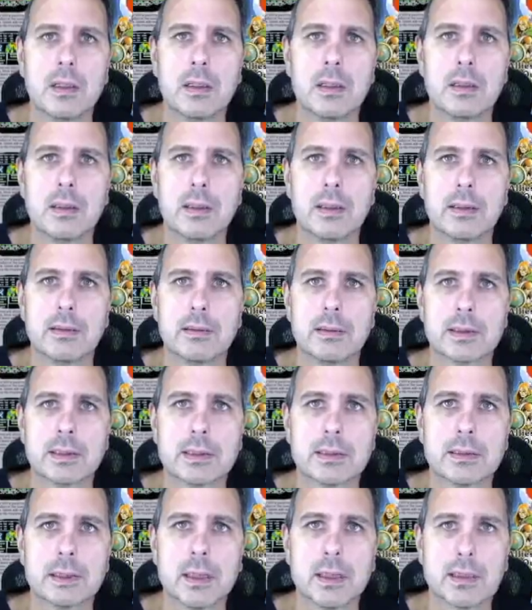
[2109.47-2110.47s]
All right, let's
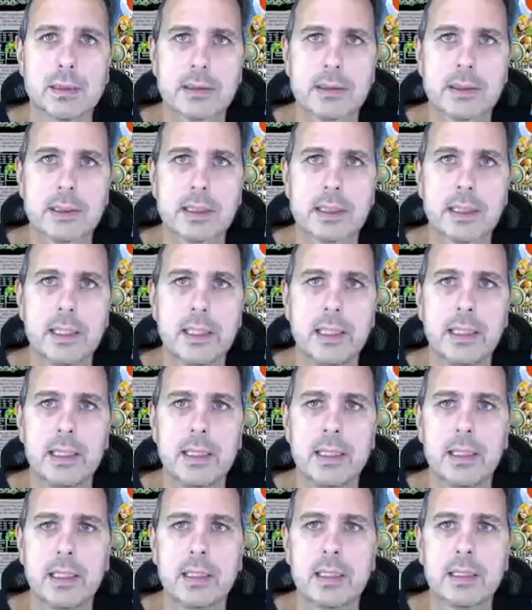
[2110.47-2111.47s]
talk to the
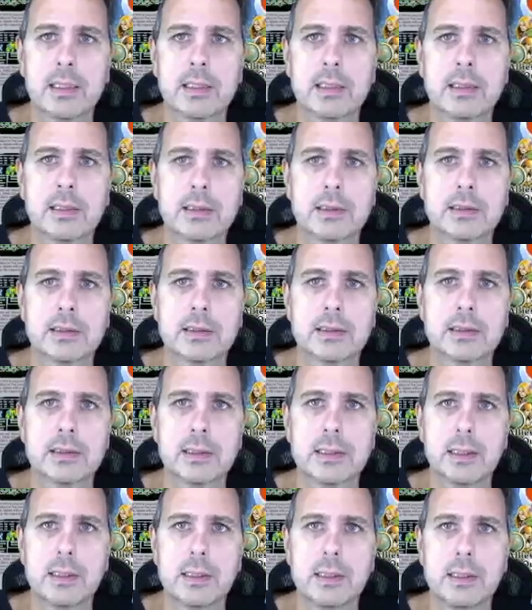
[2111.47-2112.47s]
king,
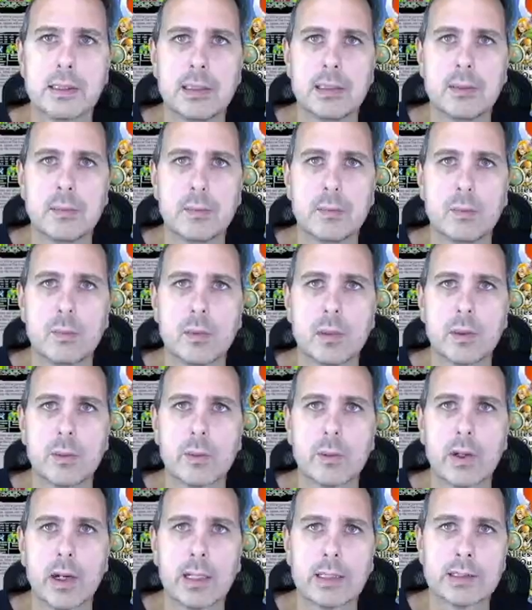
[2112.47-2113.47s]
see where
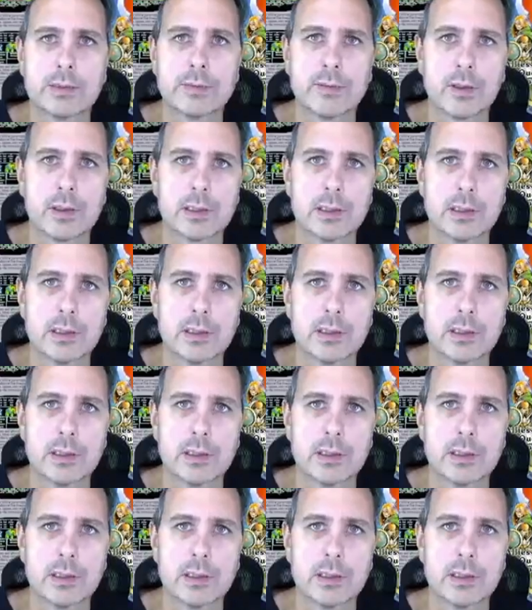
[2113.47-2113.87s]
we're at as far as